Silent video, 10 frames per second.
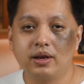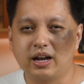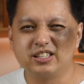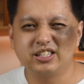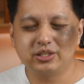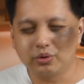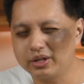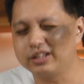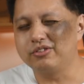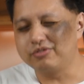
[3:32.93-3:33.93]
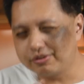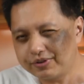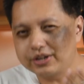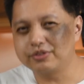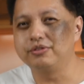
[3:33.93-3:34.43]
I just don't like the
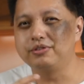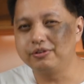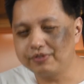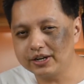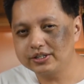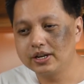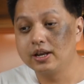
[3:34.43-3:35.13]
refresh and the refresh.